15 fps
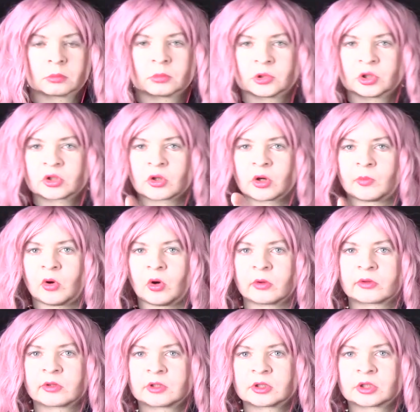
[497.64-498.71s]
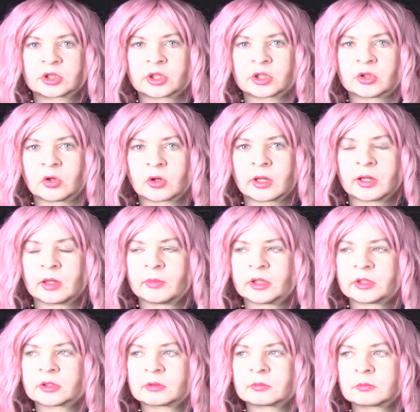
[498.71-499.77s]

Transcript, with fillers: I'm just gonna pause it just to talk a little bit.